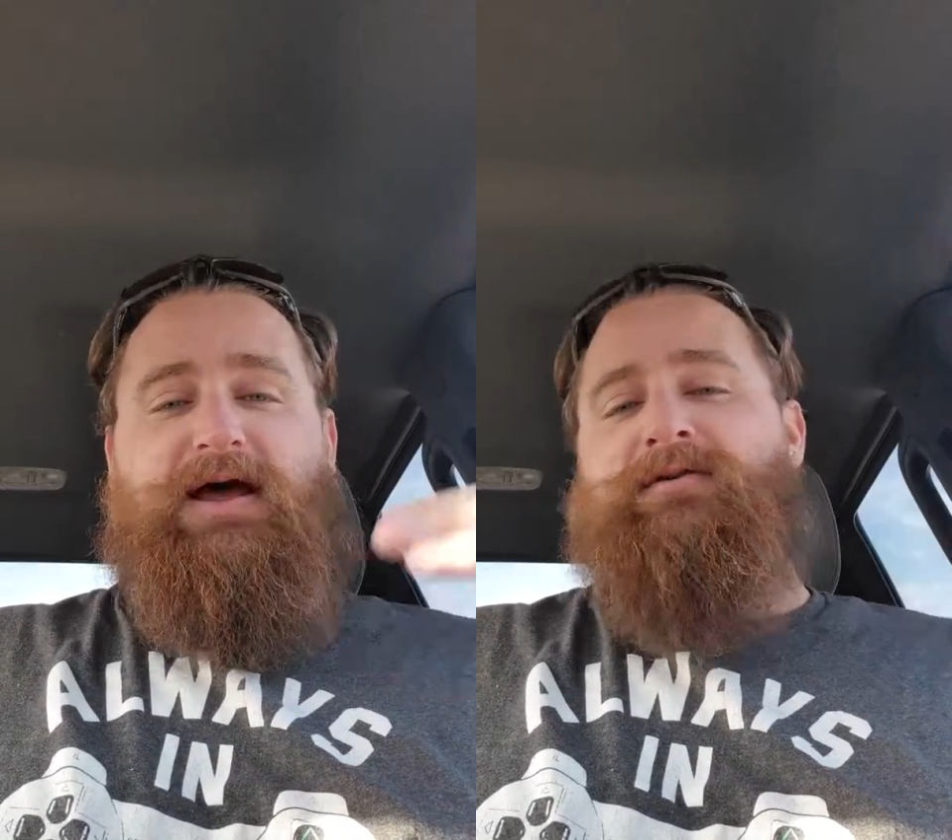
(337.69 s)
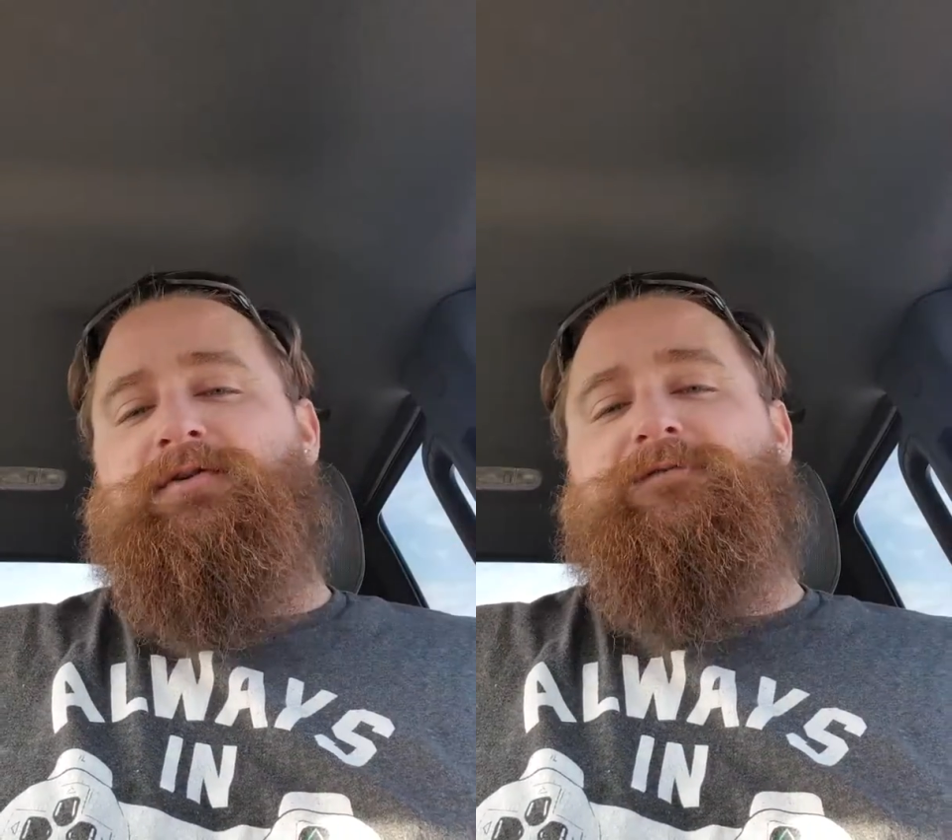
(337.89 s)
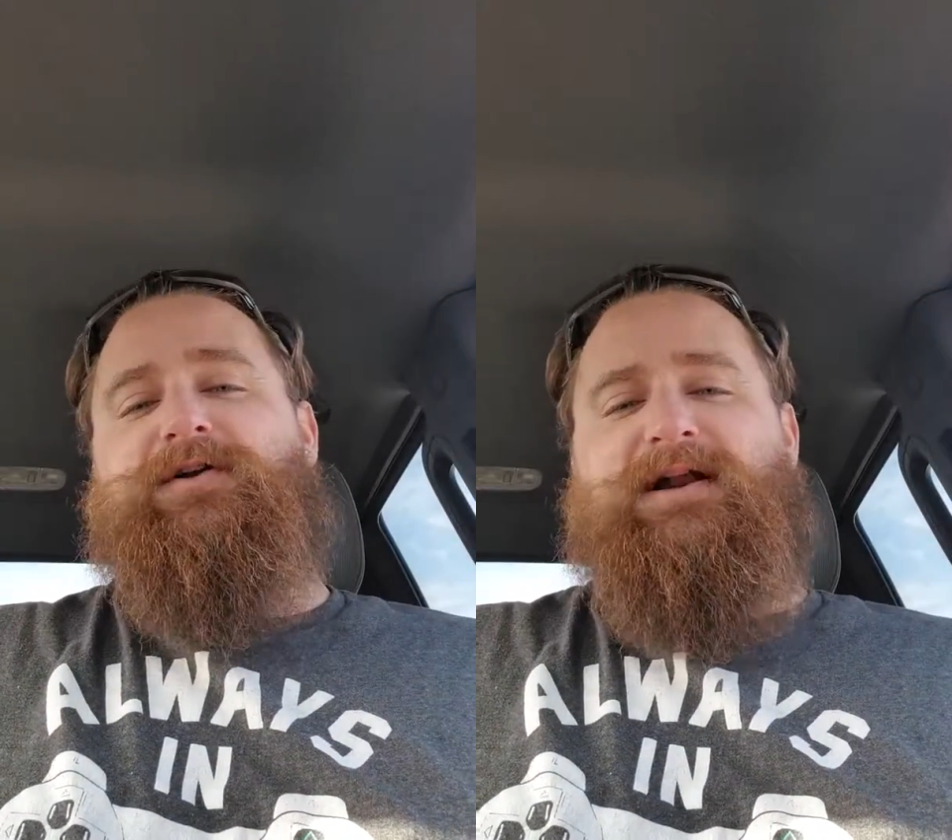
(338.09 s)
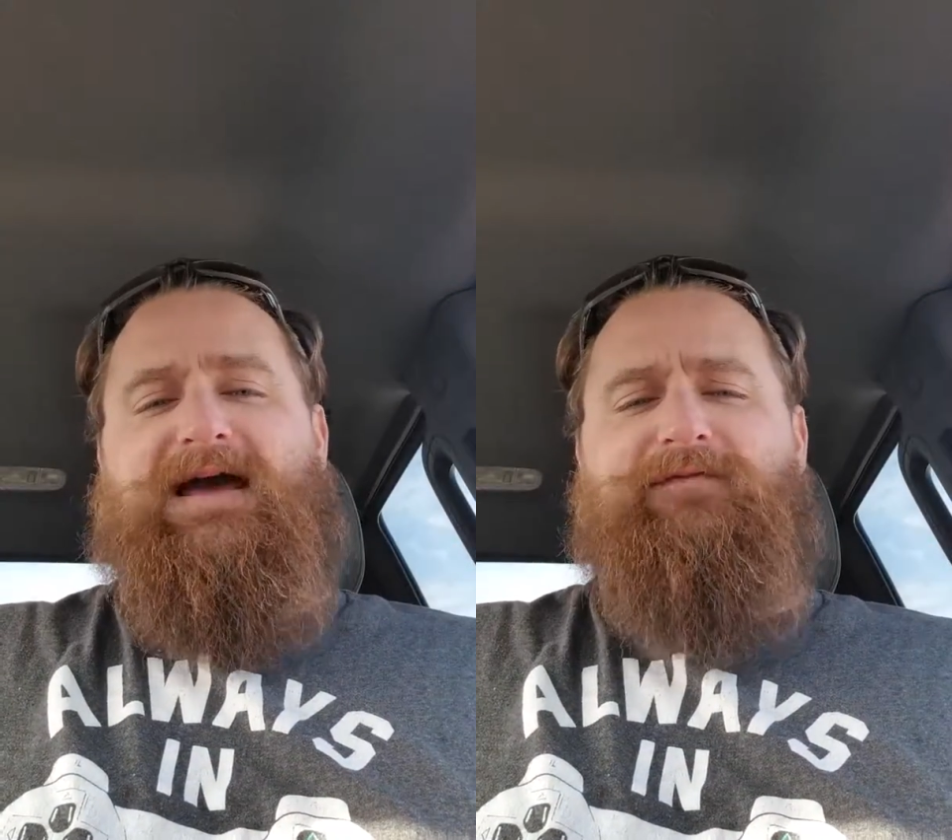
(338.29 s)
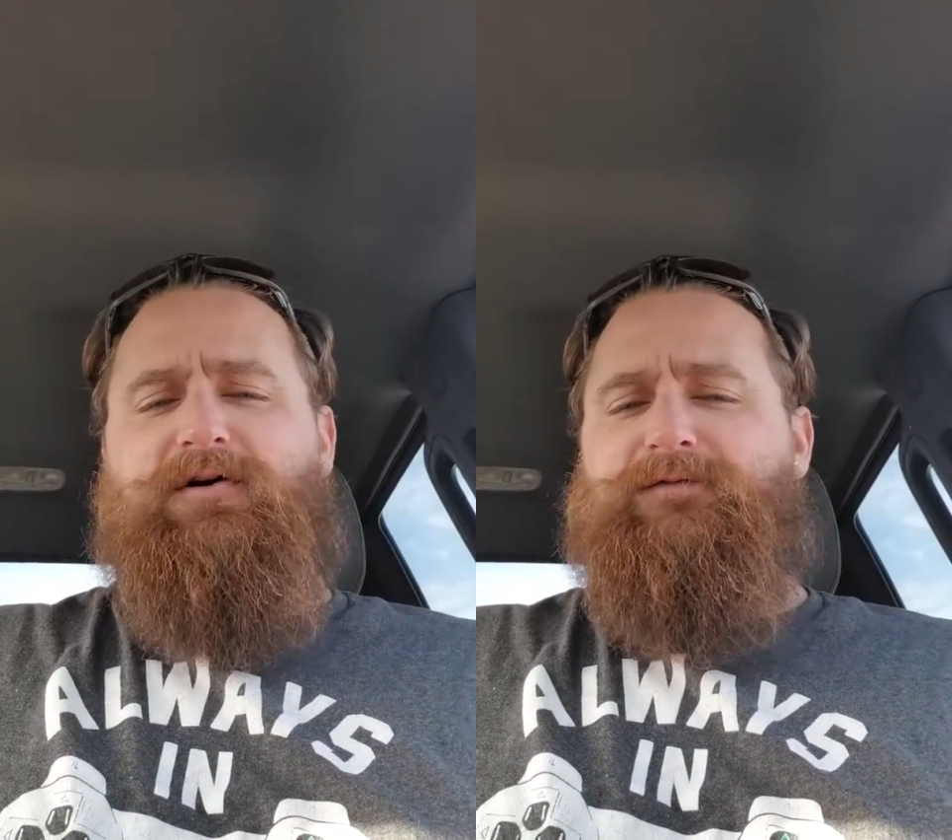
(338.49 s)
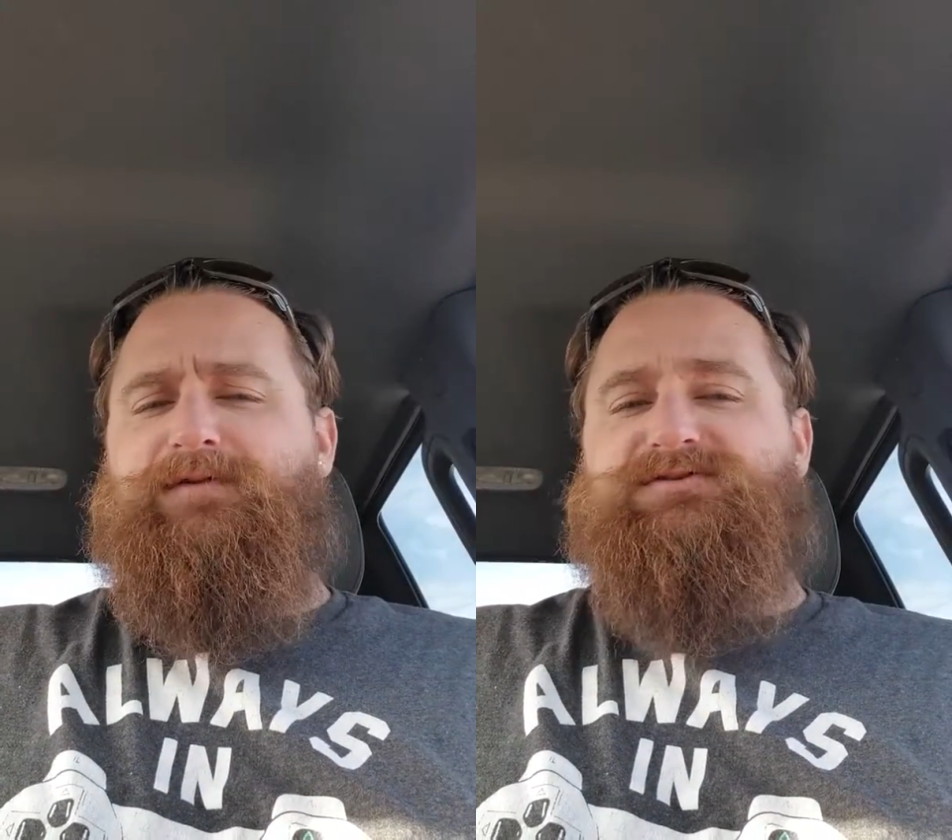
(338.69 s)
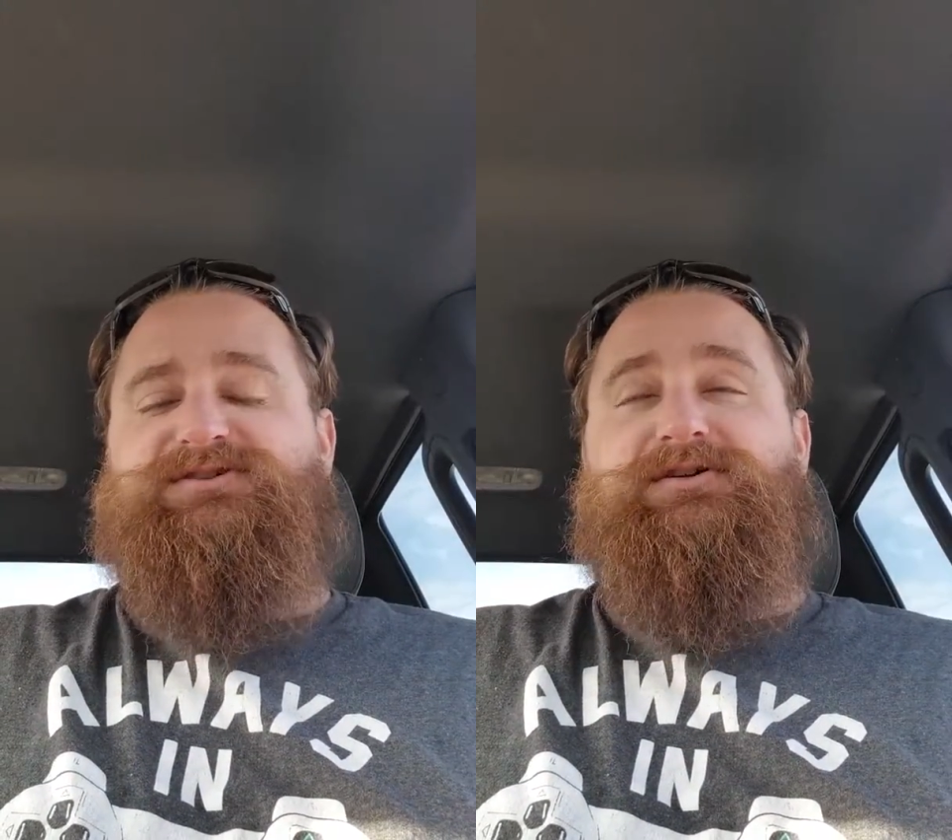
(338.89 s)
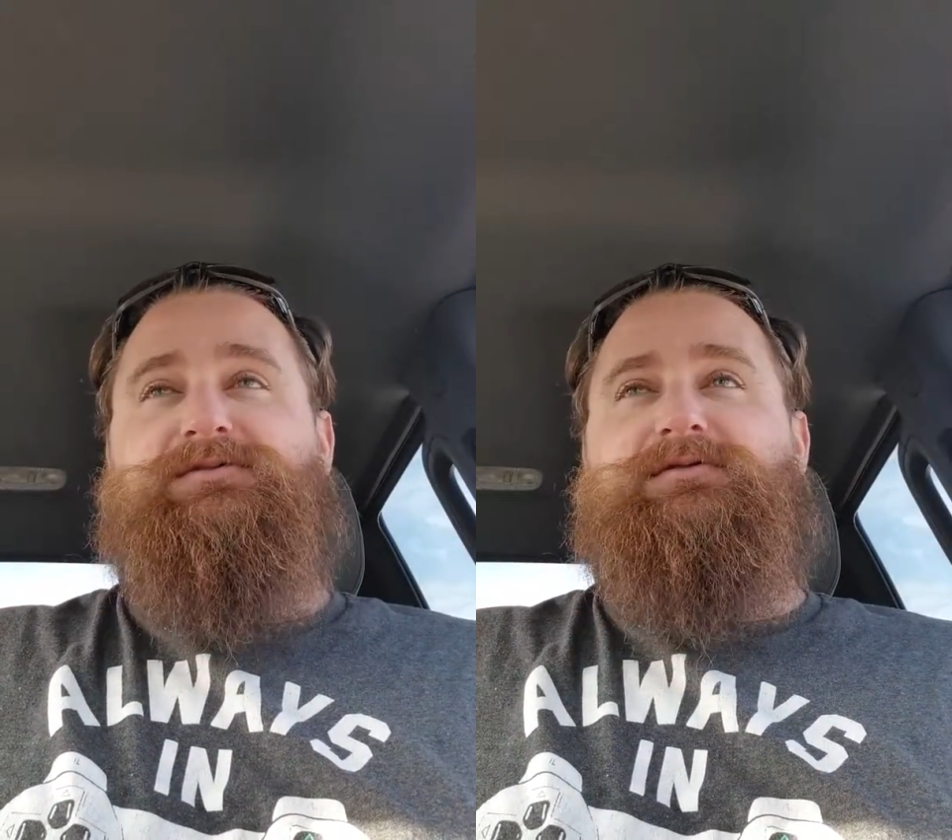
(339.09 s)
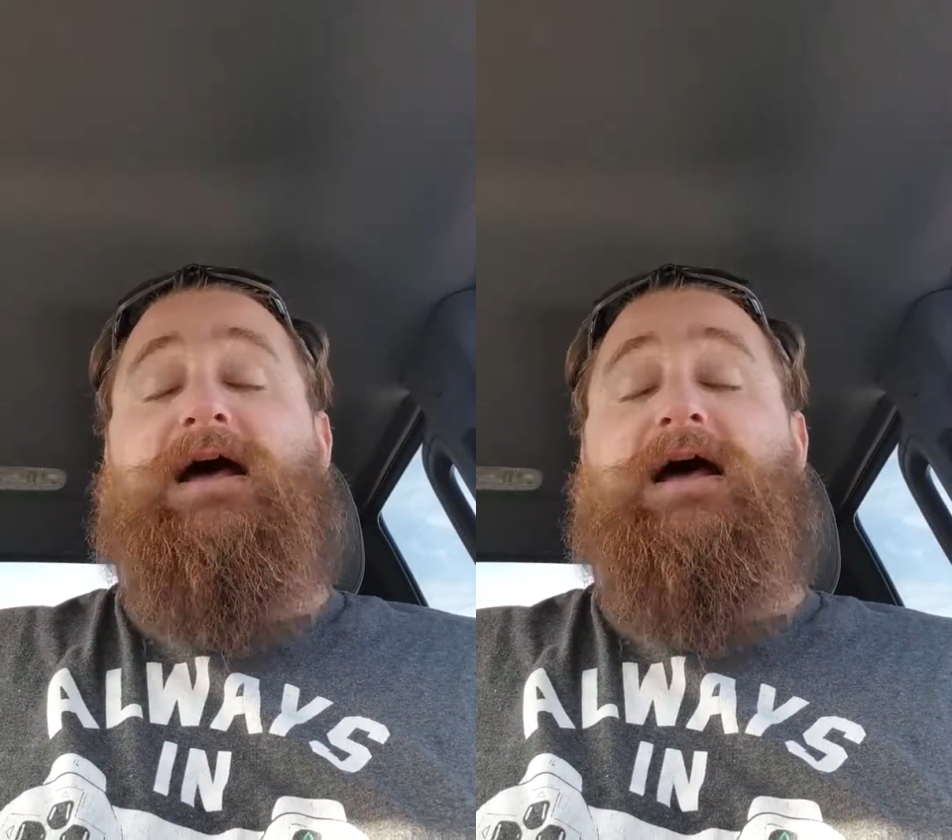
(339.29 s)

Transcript: I don't know if they're going to have autofill still.